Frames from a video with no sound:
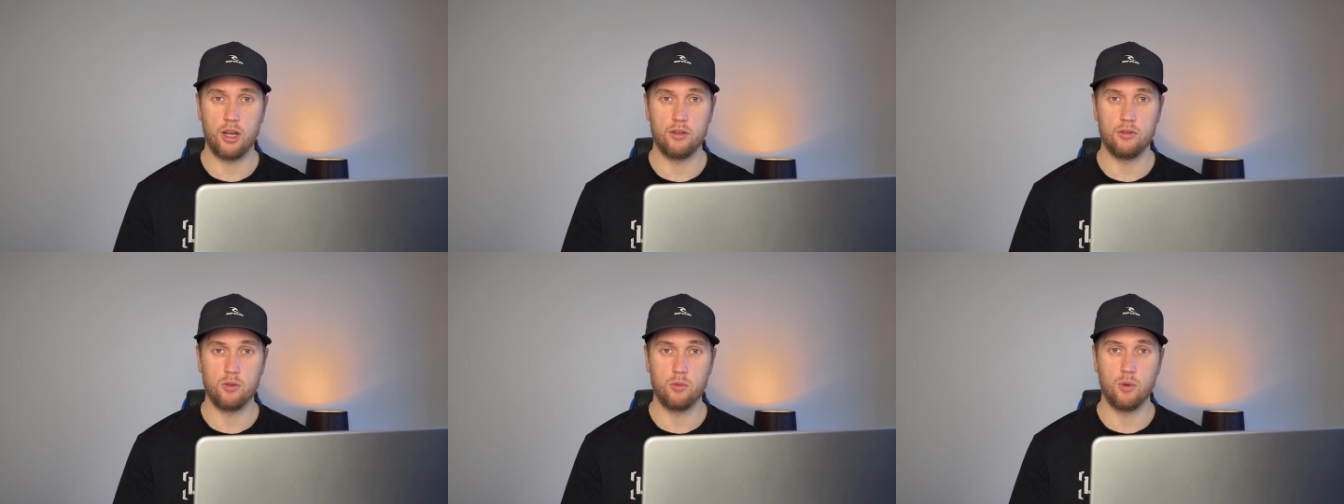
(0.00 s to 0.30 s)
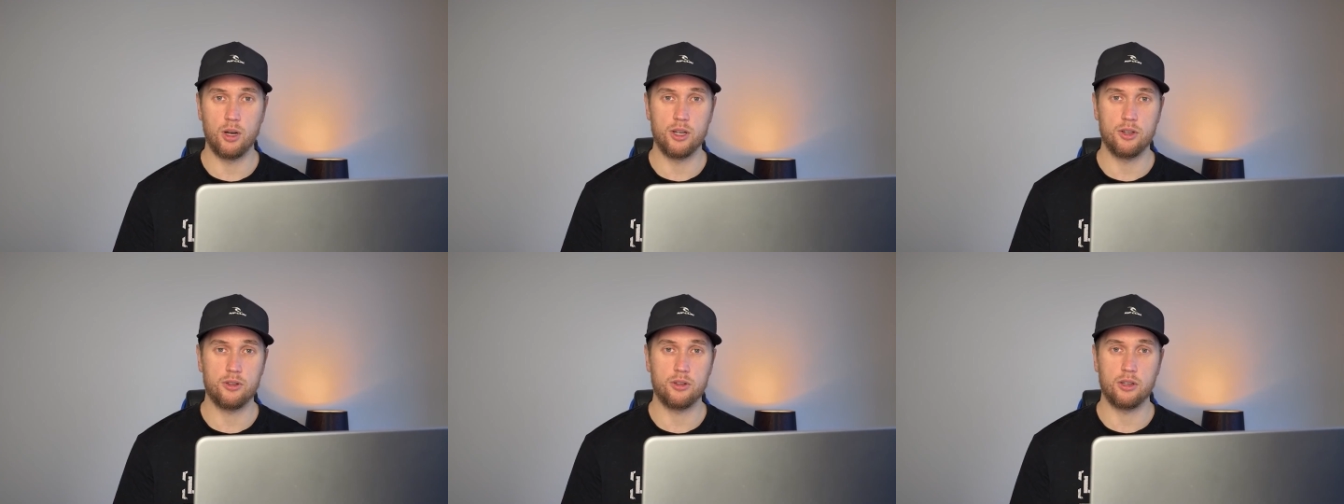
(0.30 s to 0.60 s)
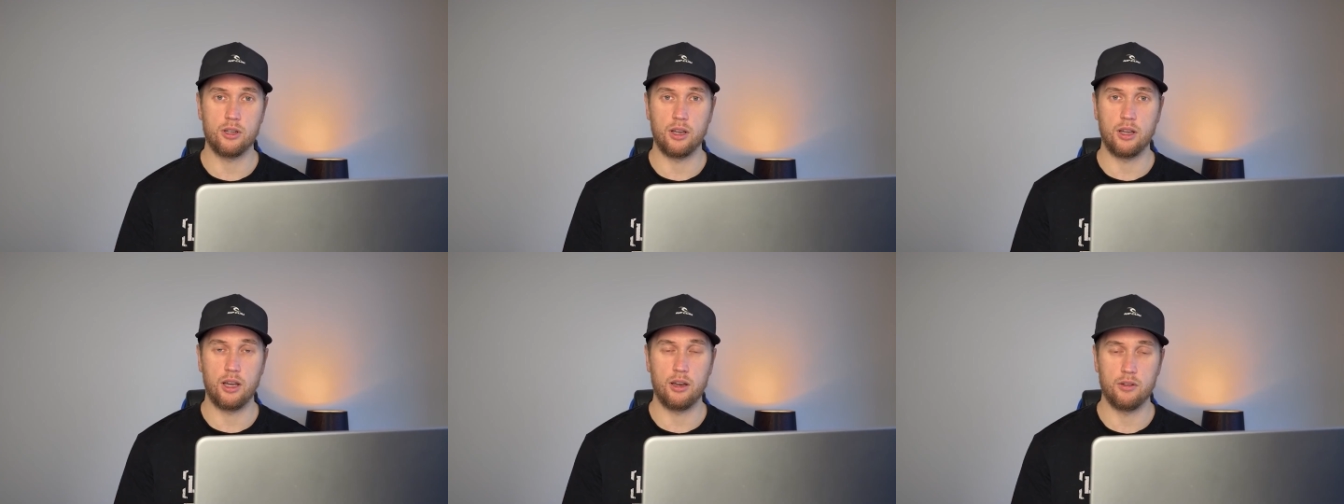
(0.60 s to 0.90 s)
have it
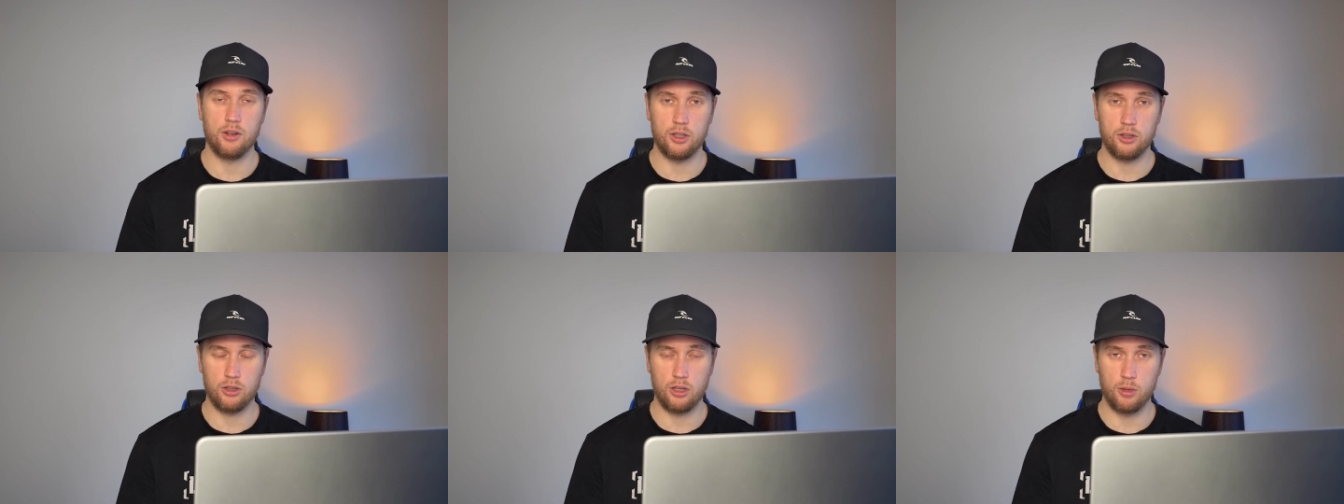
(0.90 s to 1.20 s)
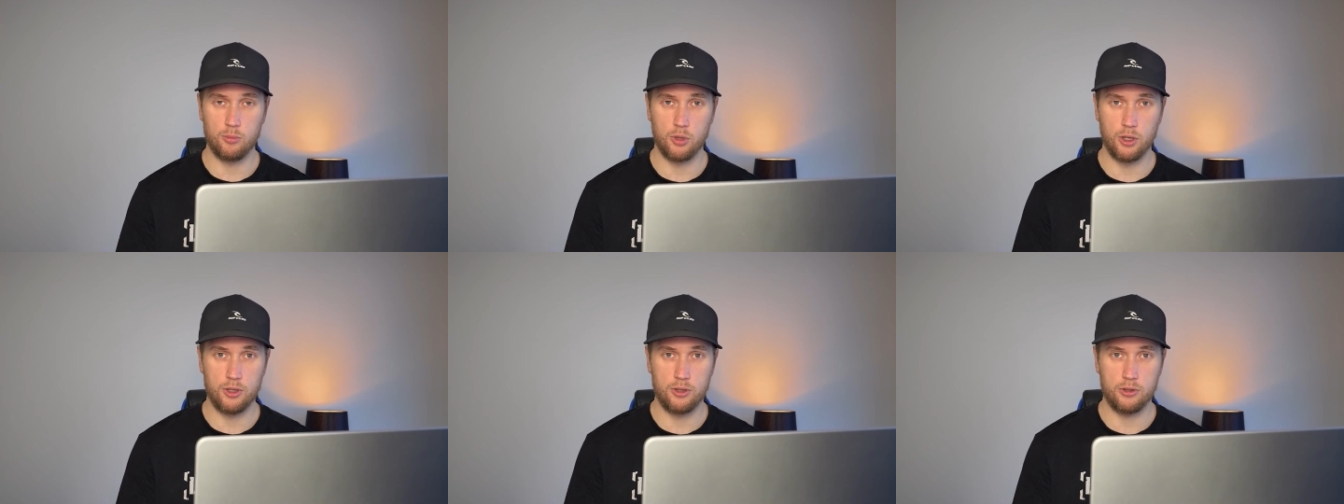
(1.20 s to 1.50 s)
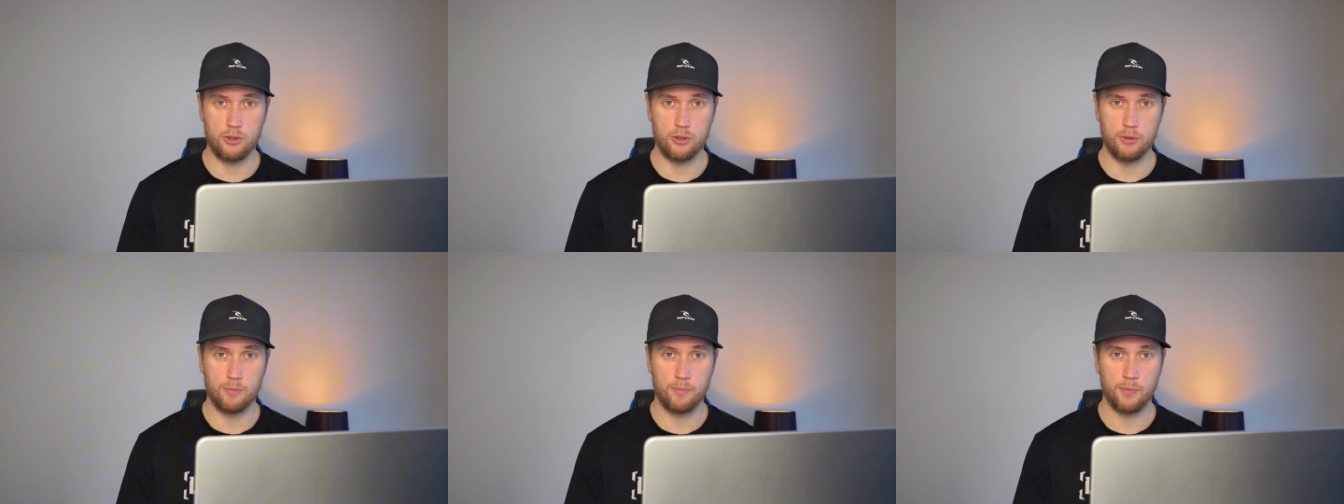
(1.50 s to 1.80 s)
wasted and have our time
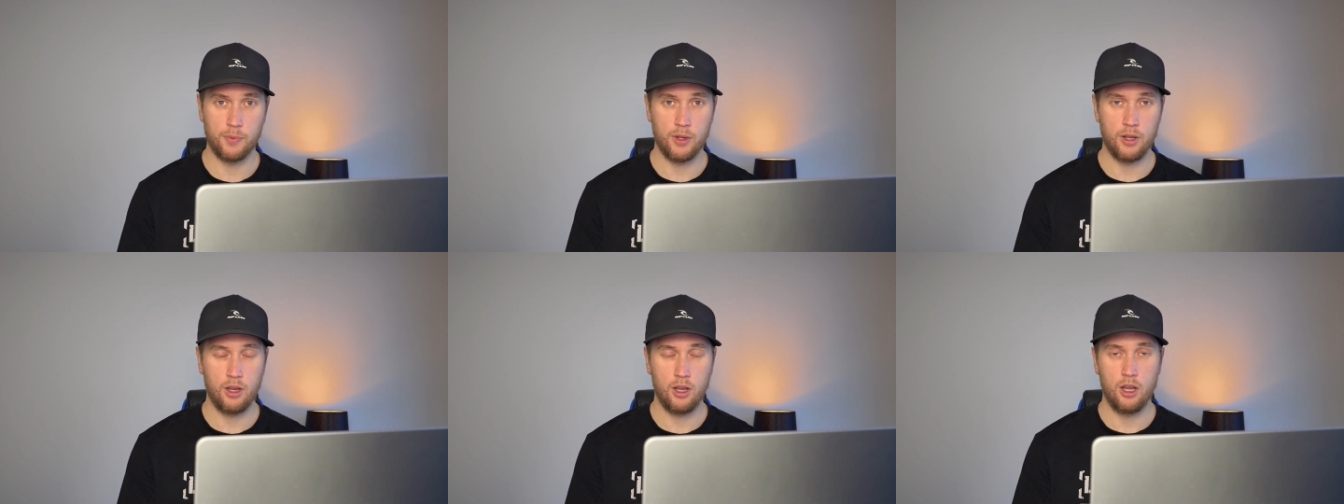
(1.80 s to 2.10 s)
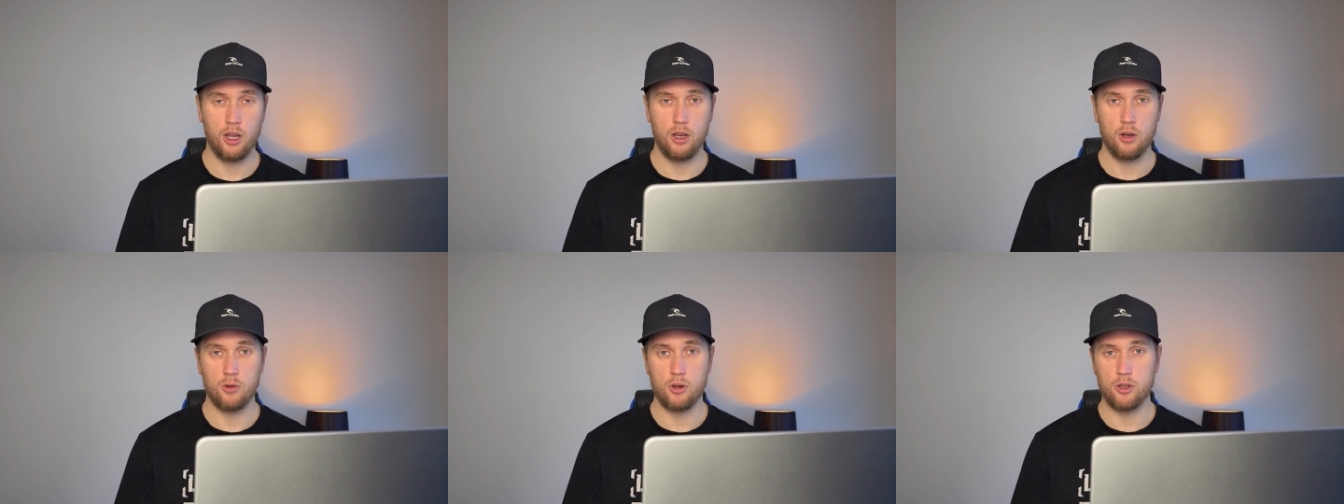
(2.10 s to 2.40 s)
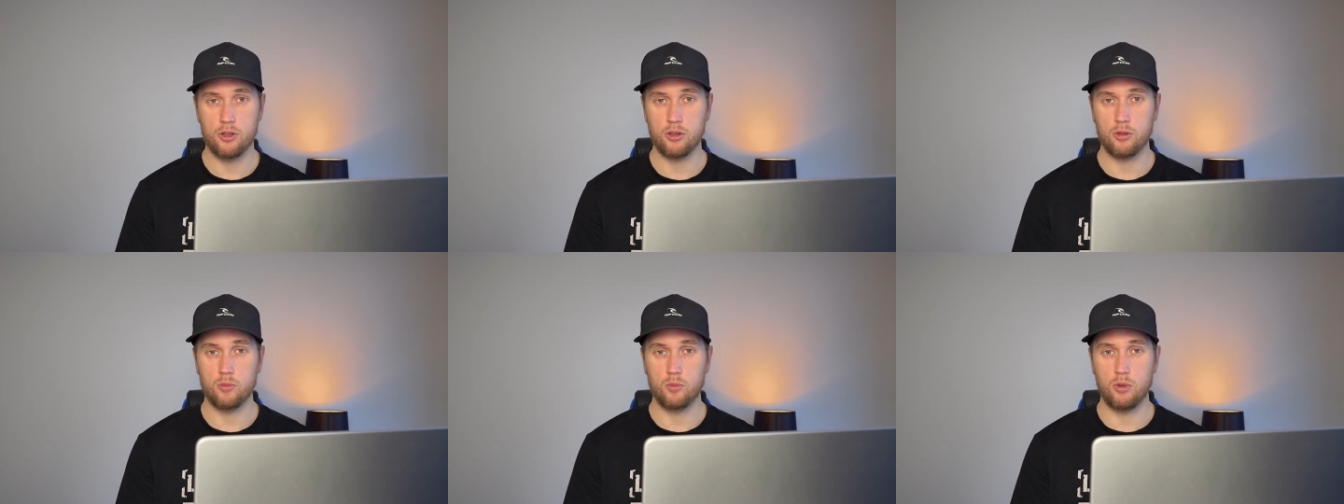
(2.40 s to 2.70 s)
wasted.
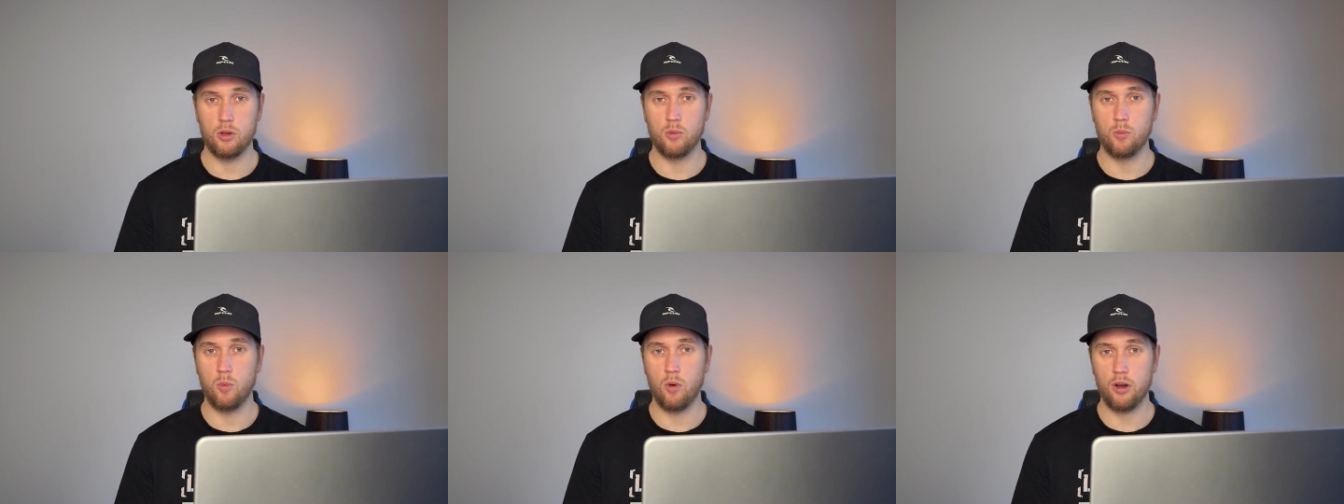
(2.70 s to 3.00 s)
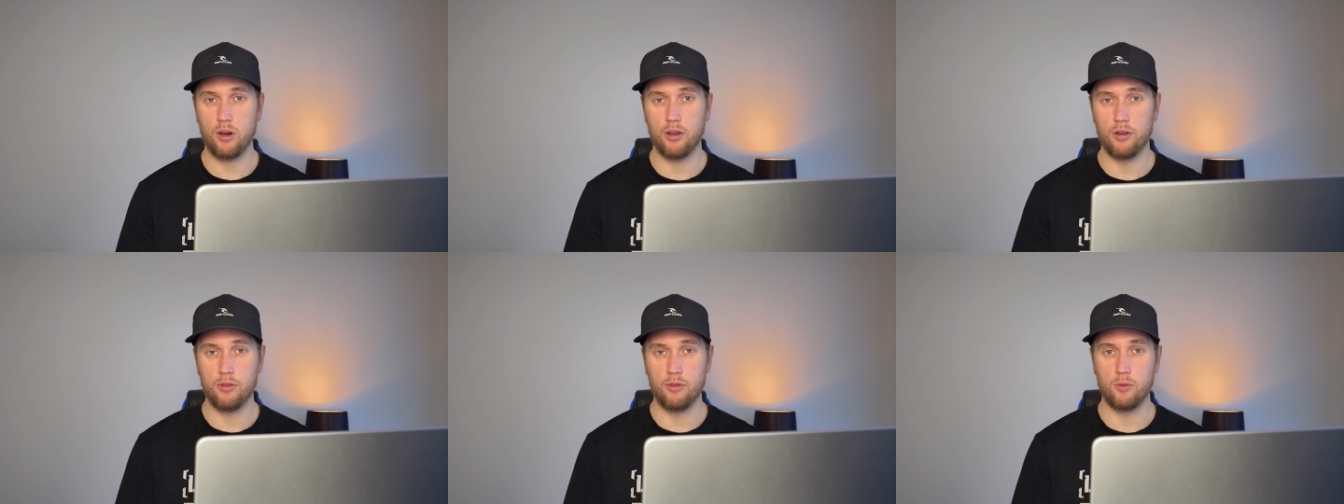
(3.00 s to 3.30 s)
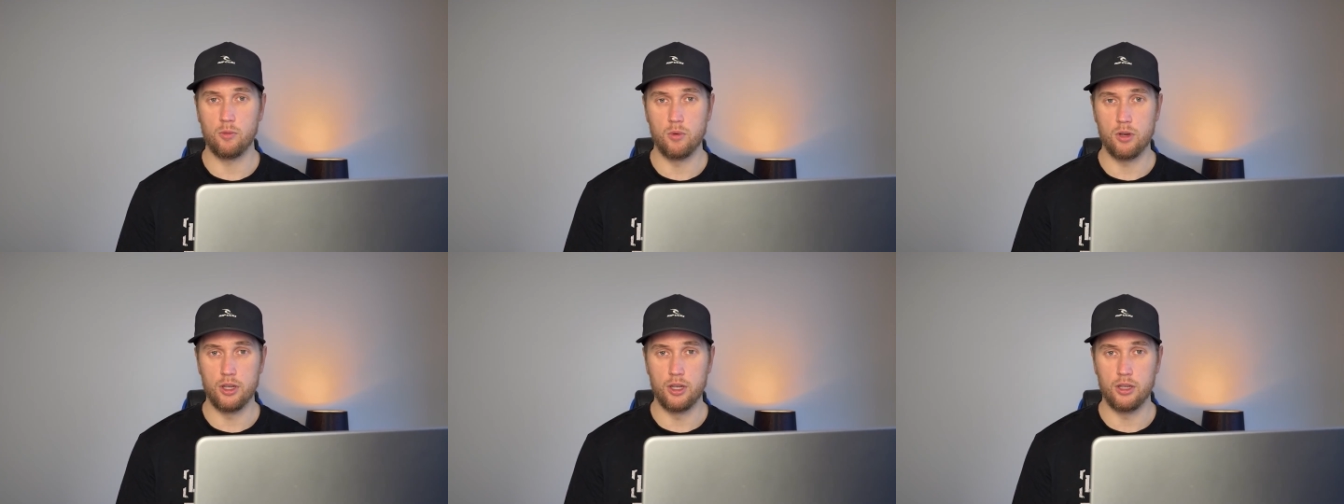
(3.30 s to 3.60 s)
We said, well, what
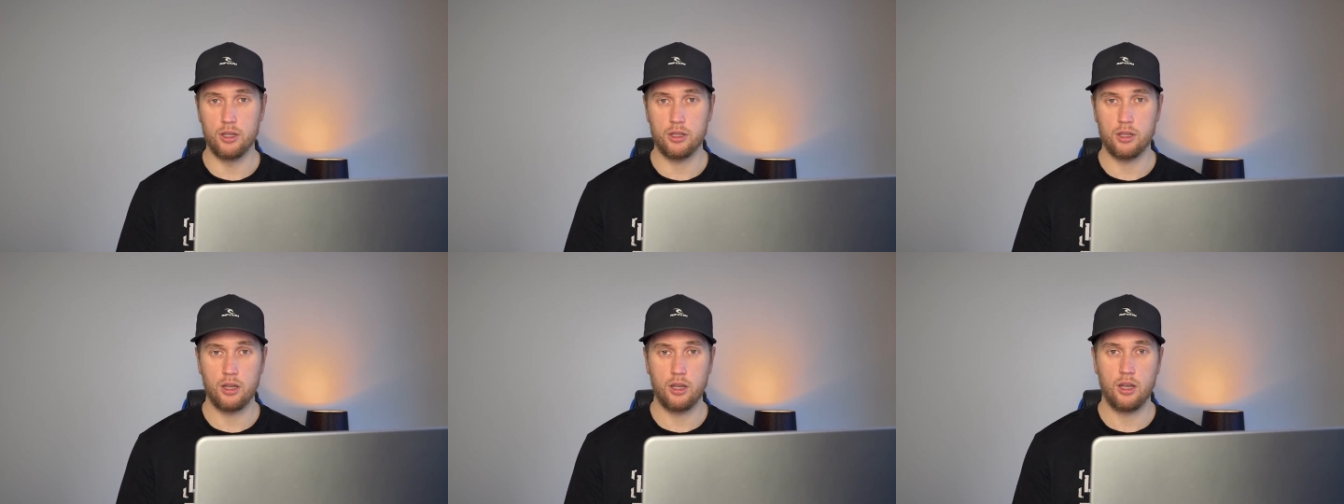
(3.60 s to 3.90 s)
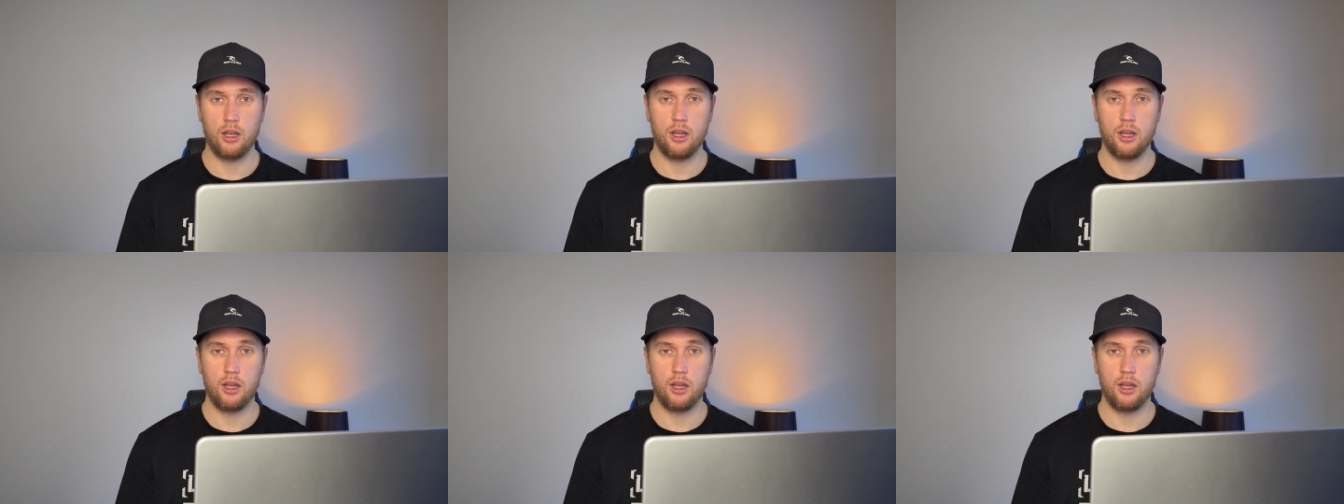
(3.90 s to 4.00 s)
if we